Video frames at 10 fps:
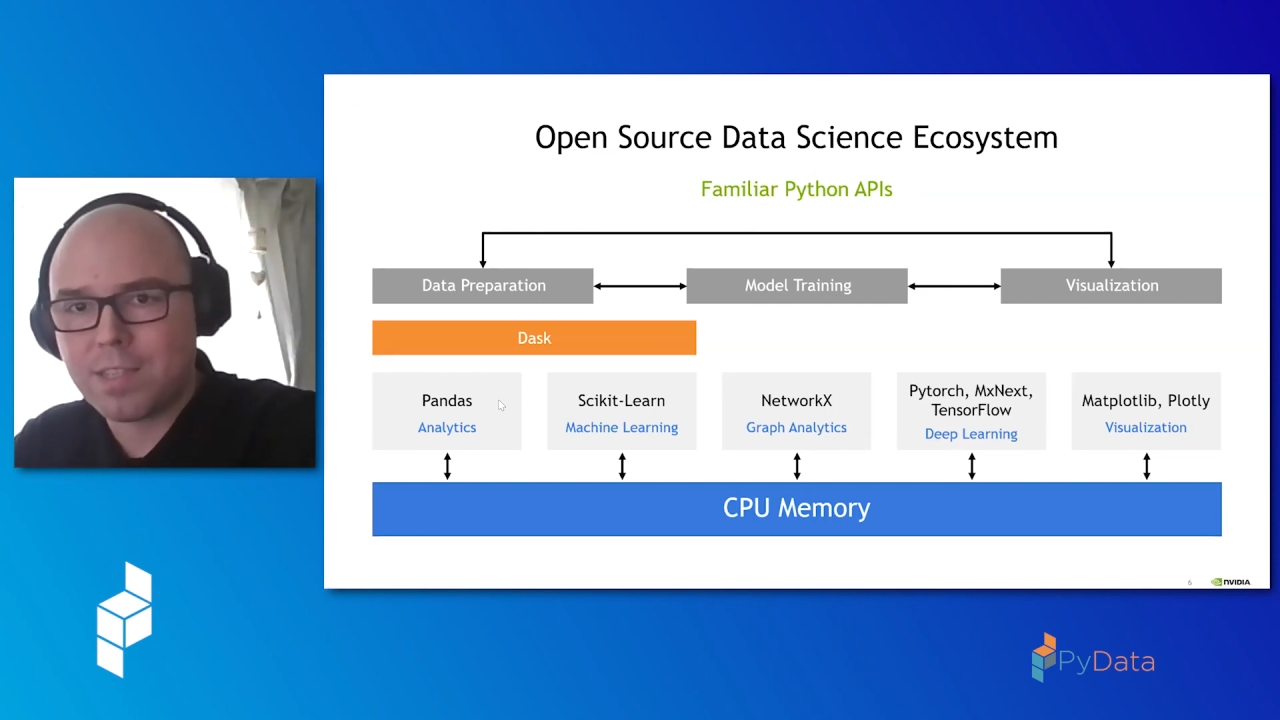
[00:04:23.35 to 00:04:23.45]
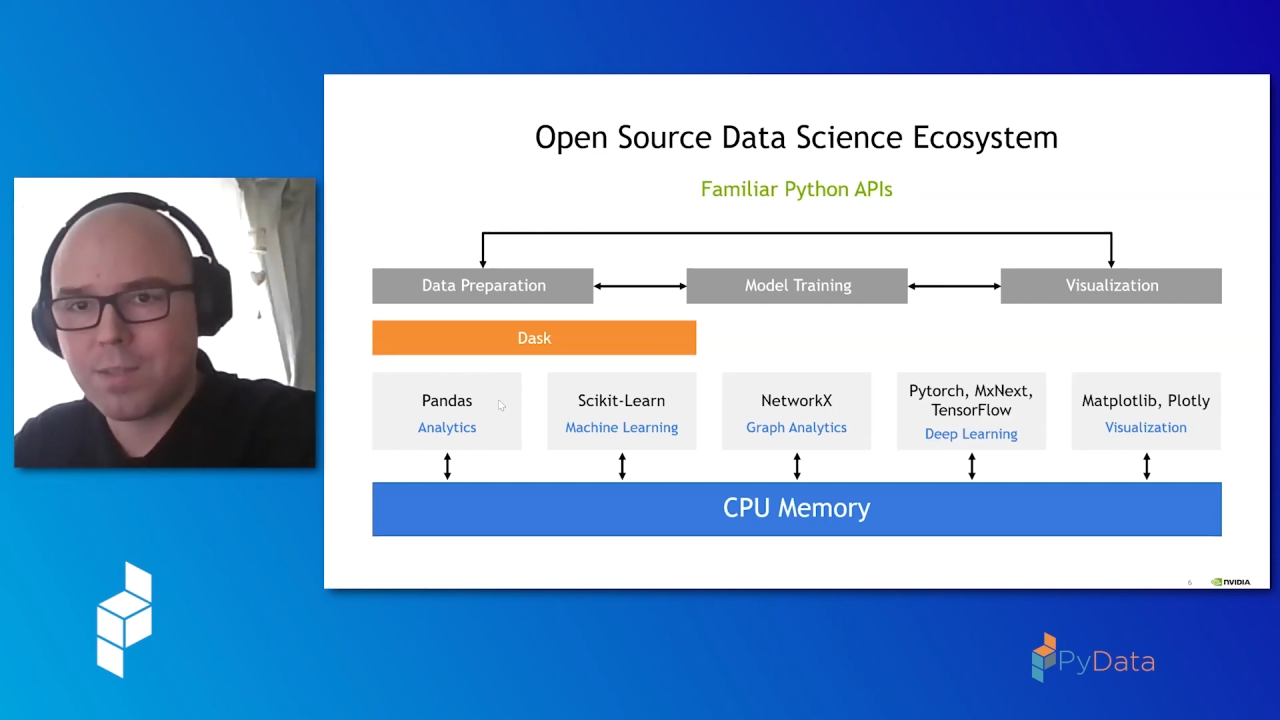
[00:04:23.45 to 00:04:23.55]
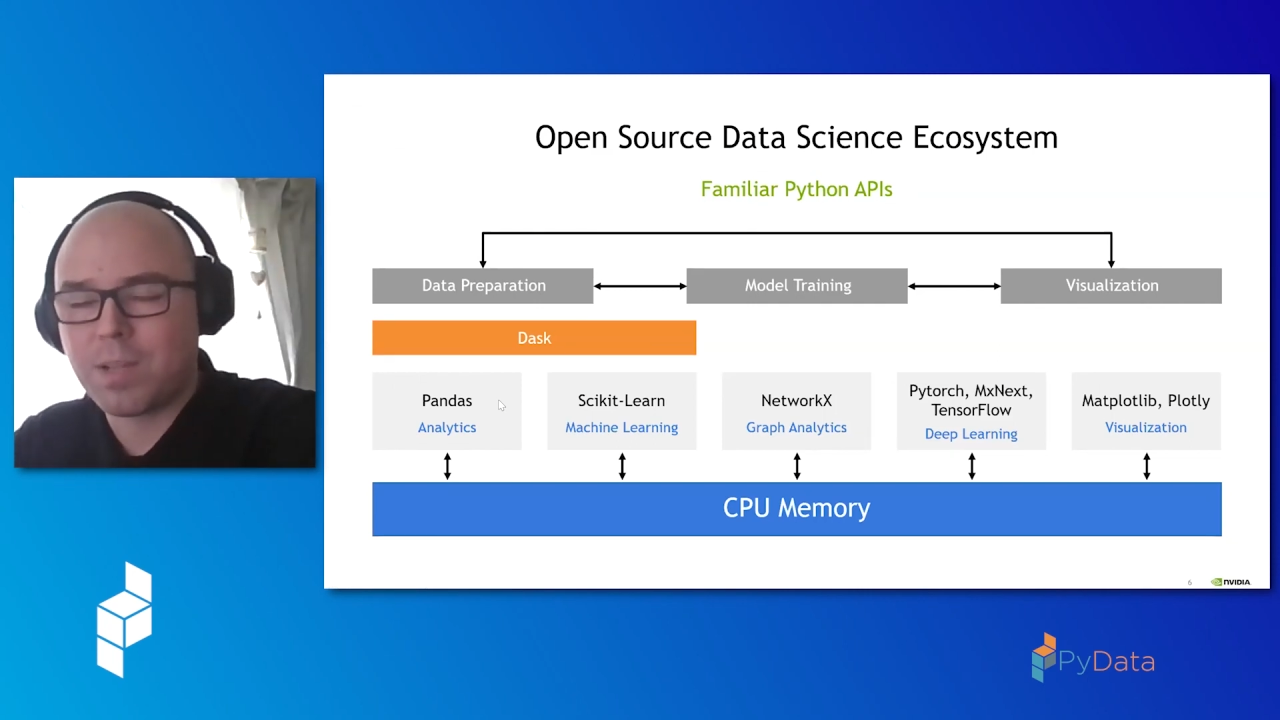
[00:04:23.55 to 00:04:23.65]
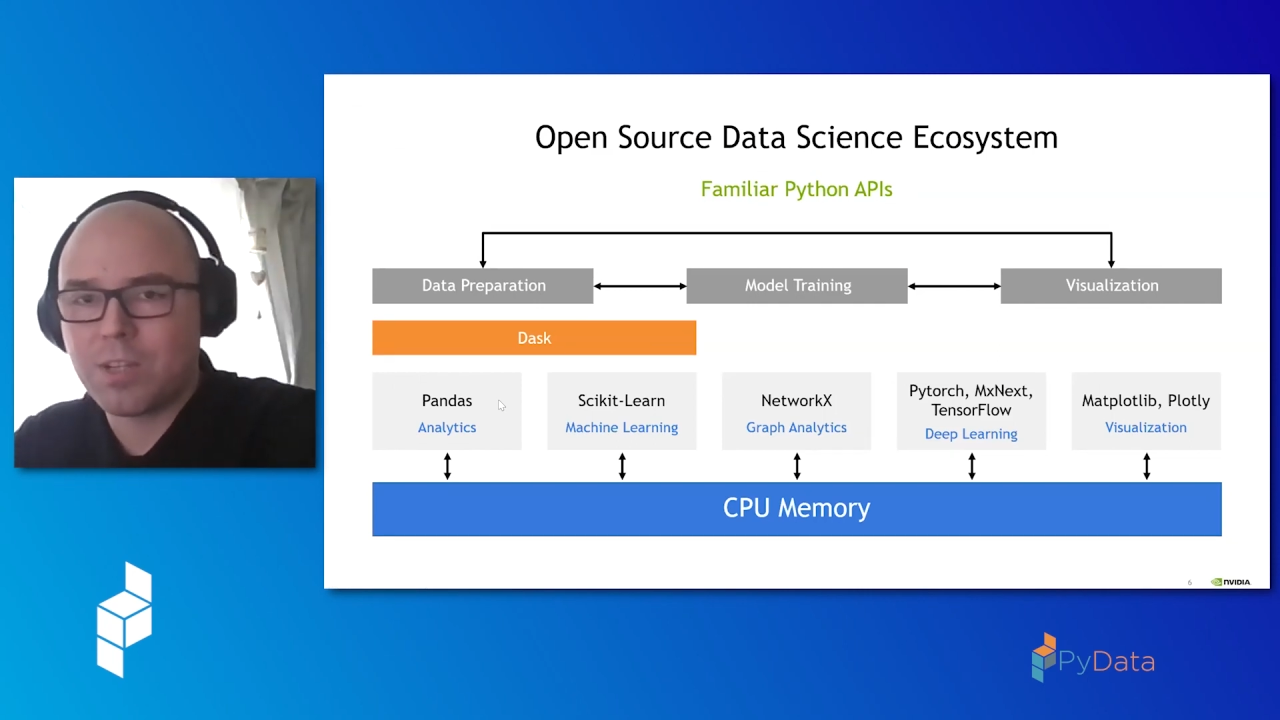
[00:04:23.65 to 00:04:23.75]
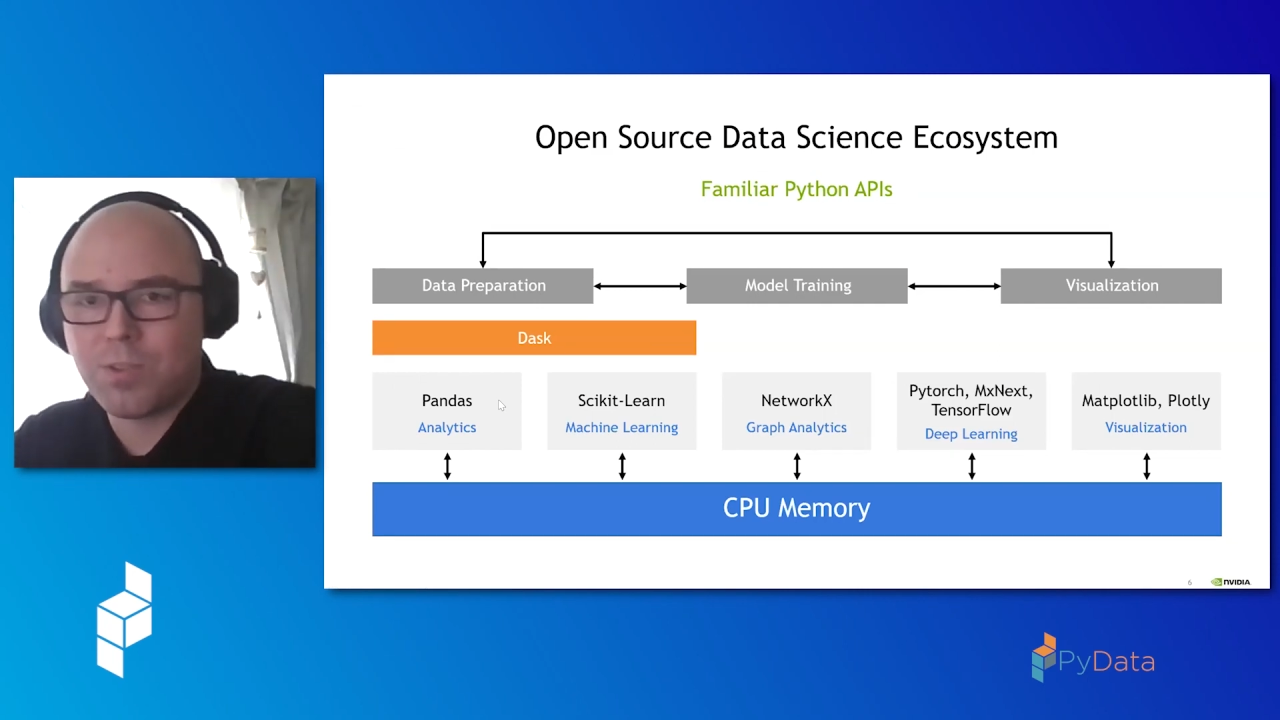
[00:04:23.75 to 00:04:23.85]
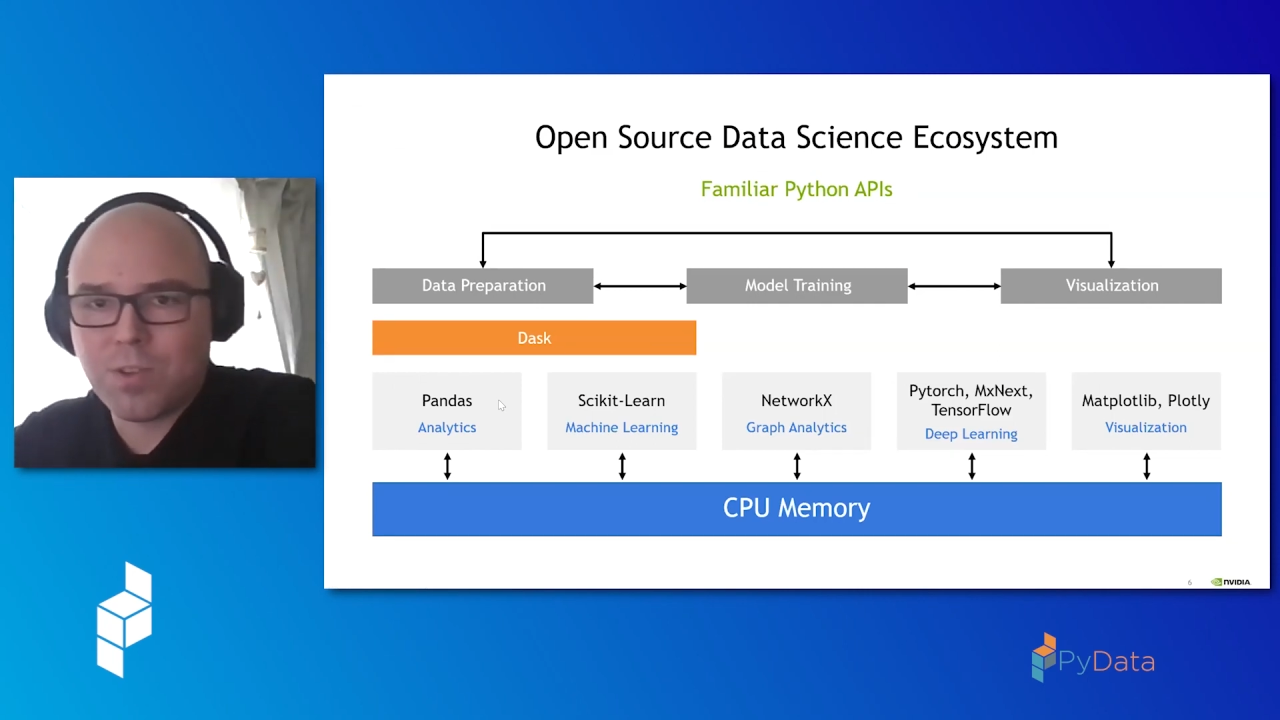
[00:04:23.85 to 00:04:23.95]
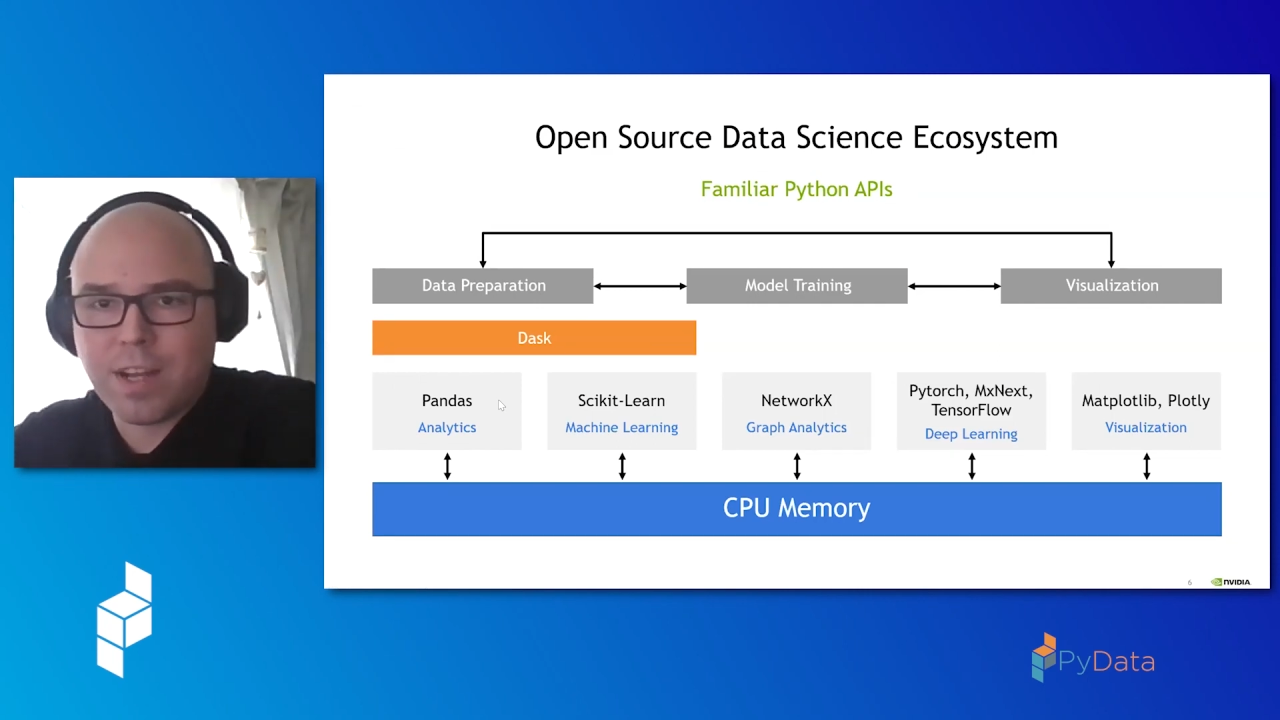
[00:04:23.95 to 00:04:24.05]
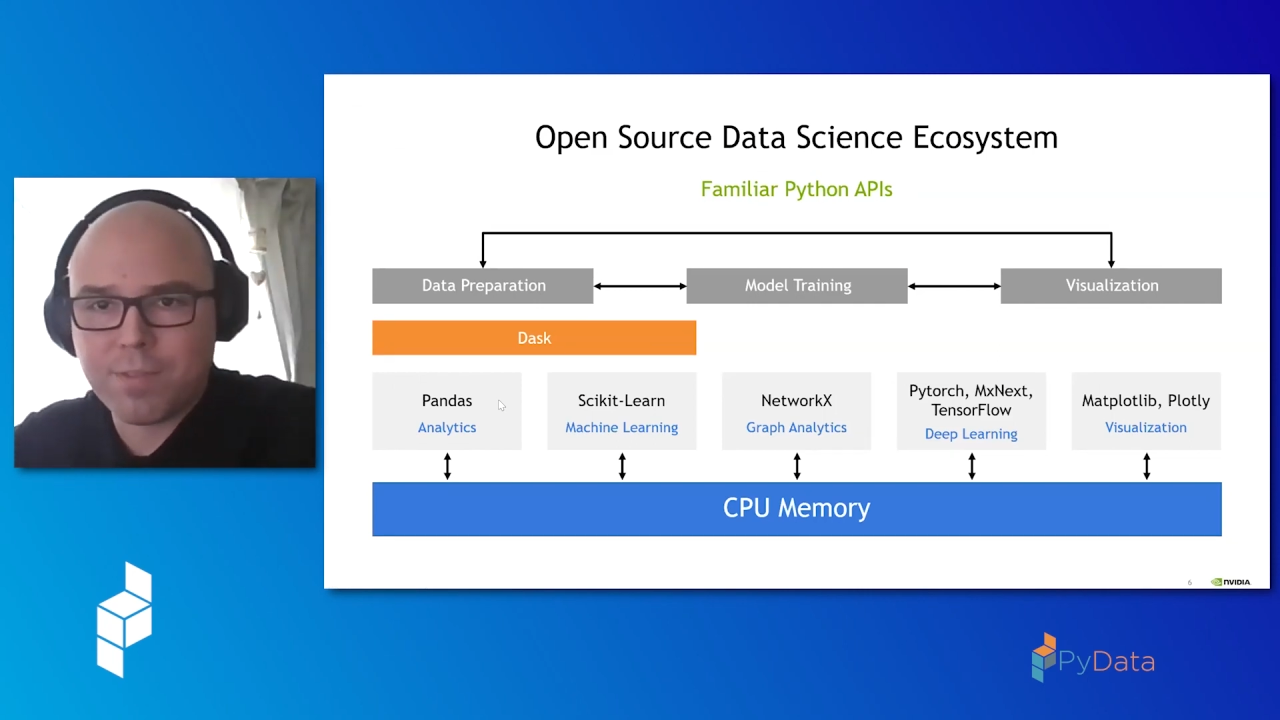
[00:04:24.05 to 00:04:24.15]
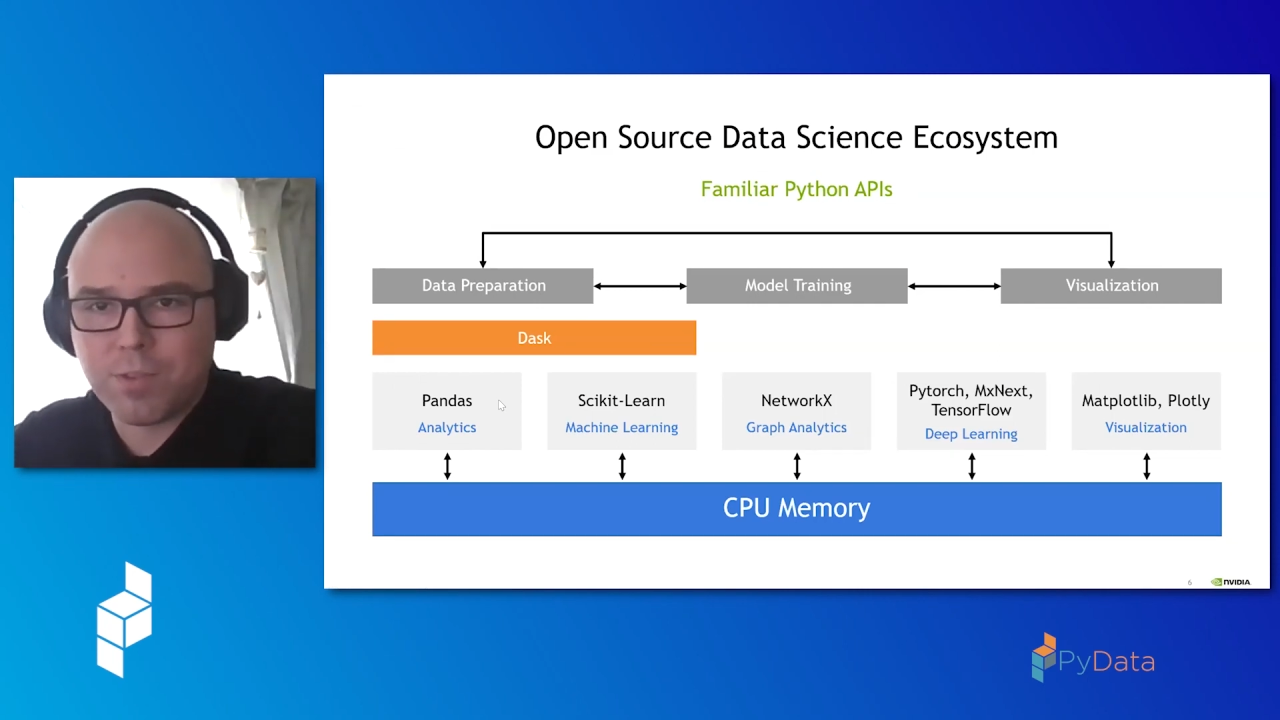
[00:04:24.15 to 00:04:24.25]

so that you don't have